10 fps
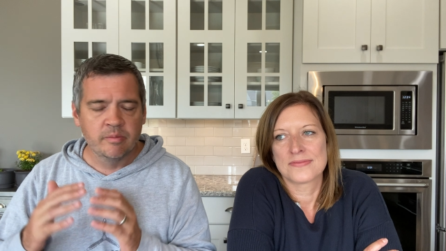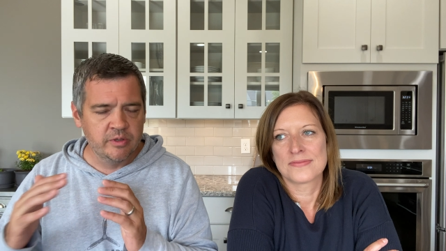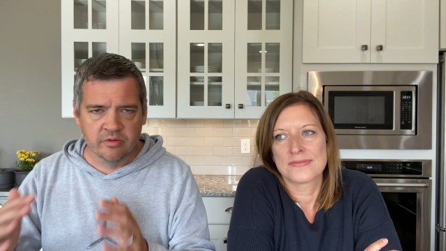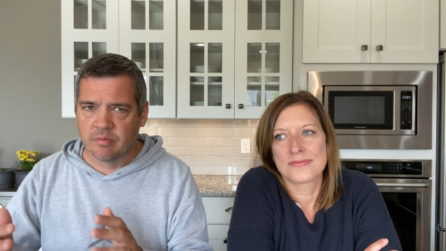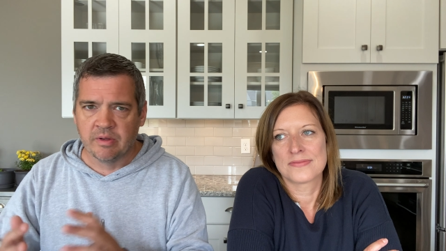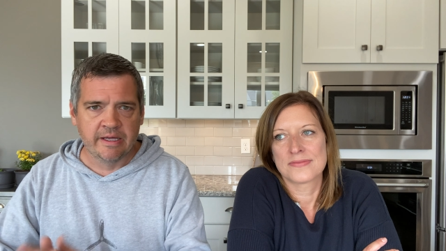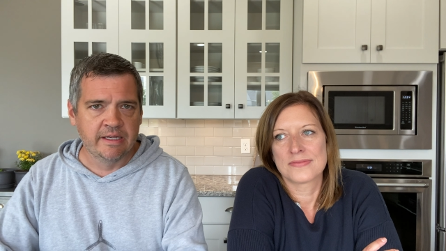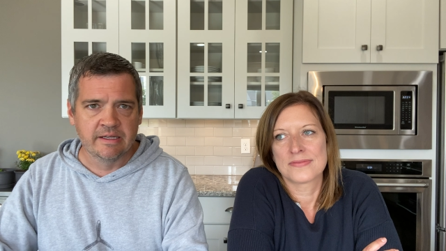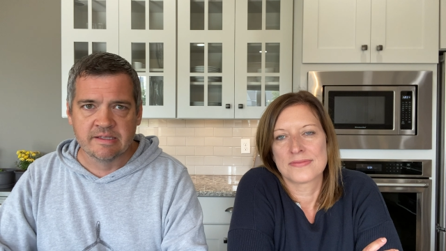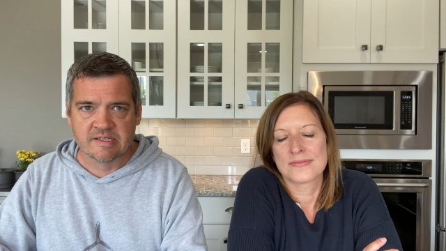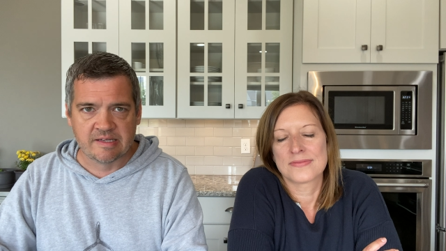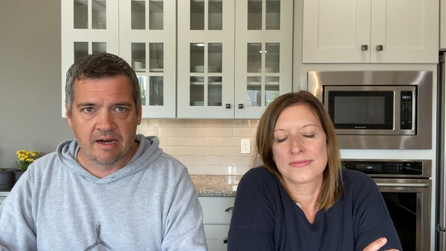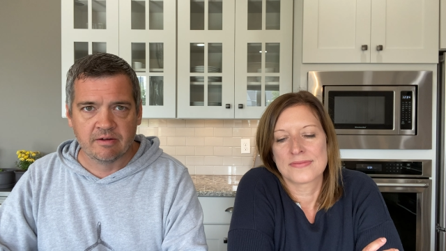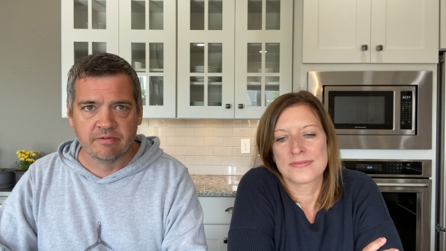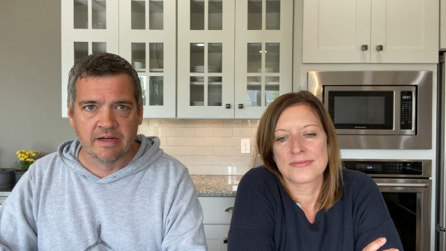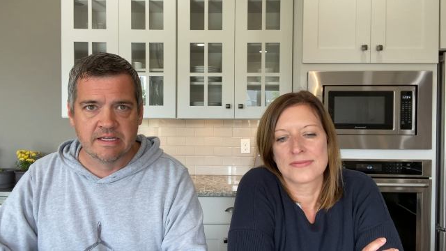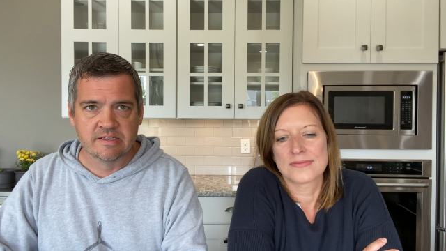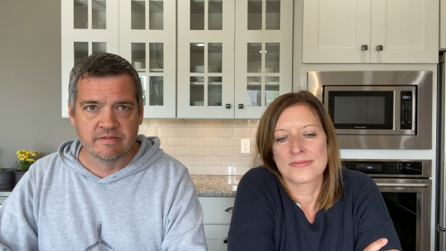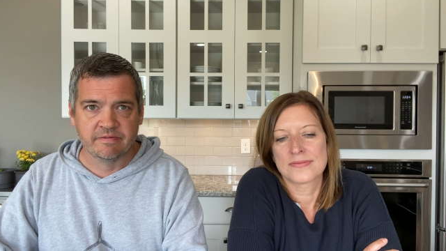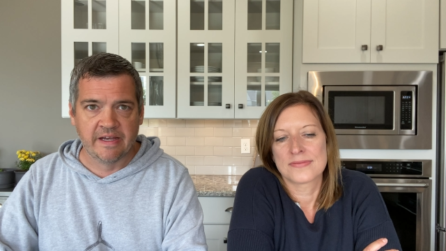Speaker 1: to build the plane at the sacrifice
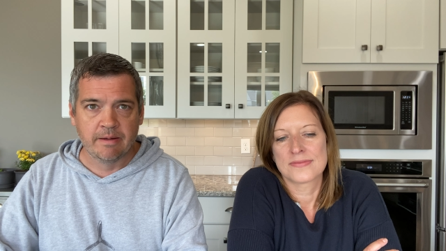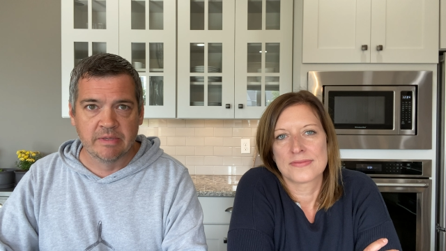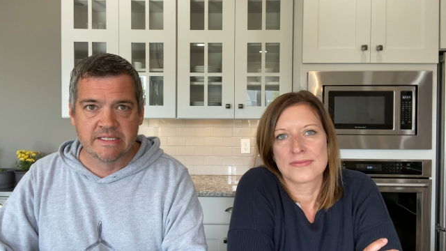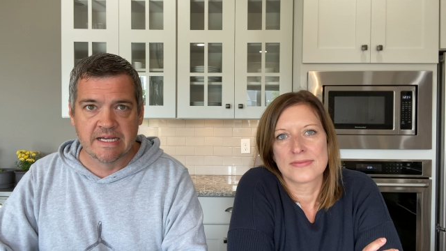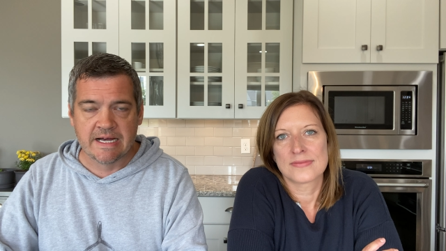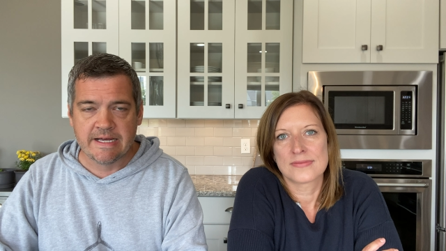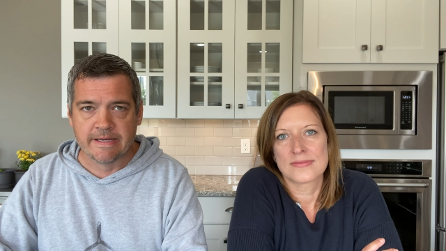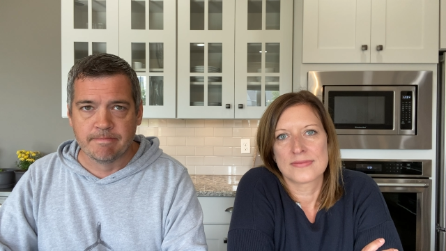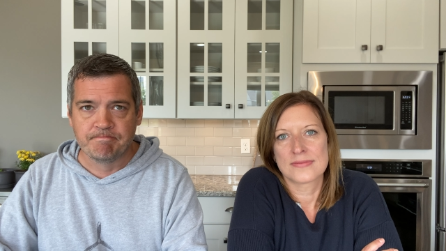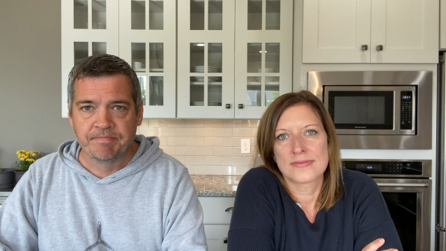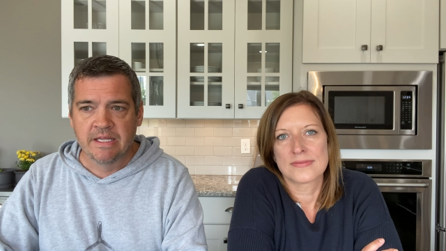of family time.